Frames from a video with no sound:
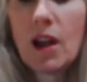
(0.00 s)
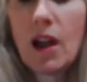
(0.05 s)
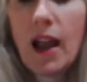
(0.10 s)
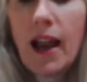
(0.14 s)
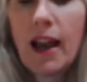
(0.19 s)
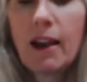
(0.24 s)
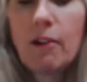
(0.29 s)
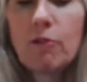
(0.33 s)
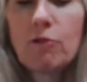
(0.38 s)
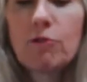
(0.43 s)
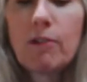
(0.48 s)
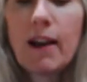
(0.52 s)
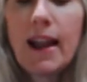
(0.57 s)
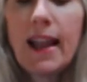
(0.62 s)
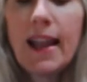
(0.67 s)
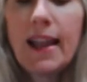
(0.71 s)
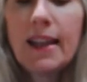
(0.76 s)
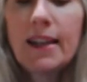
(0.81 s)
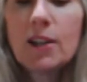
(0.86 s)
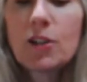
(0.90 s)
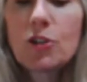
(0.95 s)
a
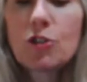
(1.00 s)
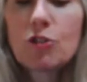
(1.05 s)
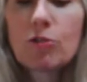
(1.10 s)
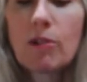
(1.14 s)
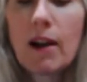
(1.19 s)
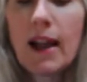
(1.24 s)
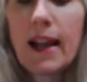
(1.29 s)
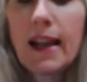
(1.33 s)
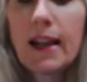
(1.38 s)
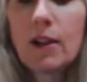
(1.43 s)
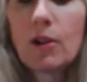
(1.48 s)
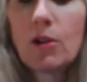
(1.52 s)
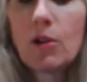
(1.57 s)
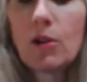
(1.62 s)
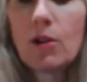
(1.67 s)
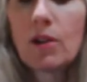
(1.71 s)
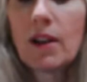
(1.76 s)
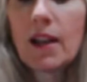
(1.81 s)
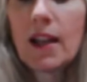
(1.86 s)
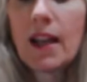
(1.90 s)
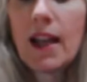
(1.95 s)
red
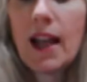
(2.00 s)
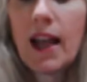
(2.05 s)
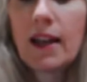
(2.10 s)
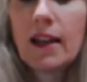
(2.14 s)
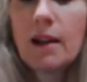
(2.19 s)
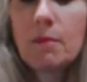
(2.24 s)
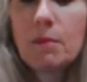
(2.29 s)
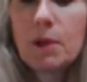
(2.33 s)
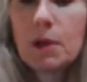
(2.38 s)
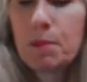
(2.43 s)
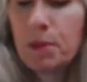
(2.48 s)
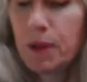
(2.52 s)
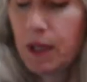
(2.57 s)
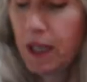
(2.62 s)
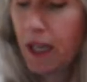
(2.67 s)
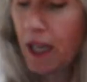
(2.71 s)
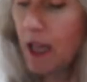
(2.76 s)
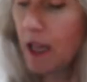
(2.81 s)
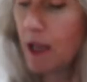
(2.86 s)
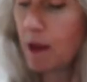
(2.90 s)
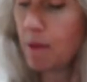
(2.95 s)
triangle, and I'm going to put
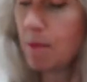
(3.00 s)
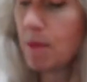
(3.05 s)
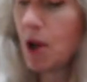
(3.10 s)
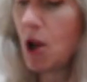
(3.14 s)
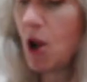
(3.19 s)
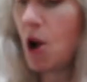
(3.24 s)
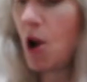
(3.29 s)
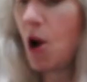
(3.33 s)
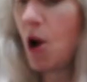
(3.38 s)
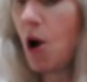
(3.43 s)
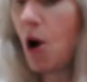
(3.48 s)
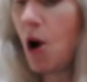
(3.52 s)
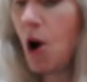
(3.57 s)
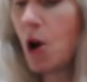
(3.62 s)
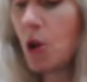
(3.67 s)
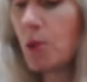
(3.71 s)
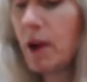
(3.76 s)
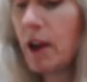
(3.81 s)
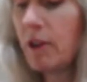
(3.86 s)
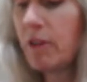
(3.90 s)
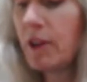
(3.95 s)
him
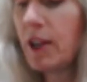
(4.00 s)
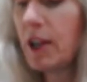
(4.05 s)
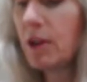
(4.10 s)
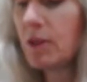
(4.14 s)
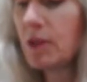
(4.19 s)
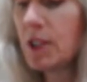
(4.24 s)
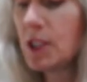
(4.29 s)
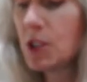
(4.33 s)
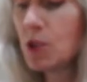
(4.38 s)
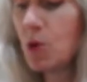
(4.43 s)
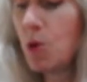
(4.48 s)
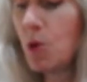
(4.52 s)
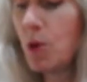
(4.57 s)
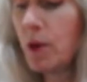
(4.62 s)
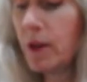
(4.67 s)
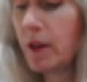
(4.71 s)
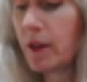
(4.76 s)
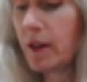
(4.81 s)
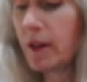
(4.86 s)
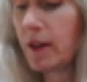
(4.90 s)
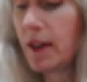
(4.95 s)
all the way over here in this
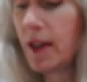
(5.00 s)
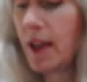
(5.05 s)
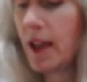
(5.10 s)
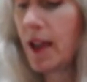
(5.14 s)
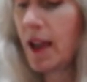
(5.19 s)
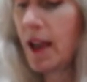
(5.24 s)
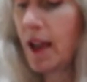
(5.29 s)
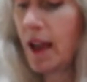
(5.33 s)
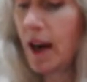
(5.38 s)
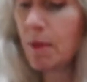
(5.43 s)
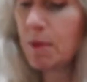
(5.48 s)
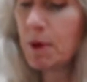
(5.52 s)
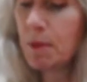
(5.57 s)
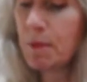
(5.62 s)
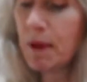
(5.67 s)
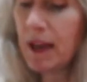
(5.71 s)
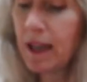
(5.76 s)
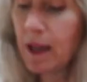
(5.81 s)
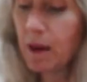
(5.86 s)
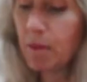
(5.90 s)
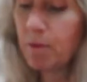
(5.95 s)
corner. I'm going to
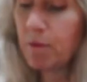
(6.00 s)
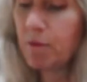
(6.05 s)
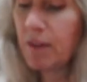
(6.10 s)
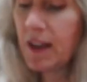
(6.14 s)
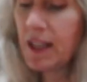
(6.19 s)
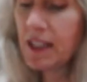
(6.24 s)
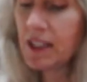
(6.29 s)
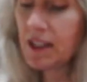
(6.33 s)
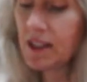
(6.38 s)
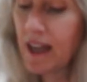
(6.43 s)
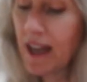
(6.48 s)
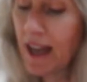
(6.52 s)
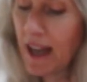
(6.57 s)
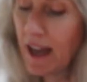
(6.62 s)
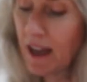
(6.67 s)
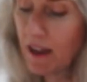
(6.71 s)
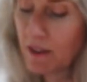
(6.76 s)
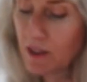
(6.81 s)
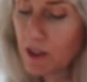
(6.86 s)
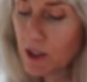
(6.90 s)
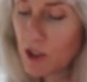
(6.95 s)
make him face
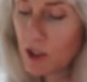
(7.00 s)
down.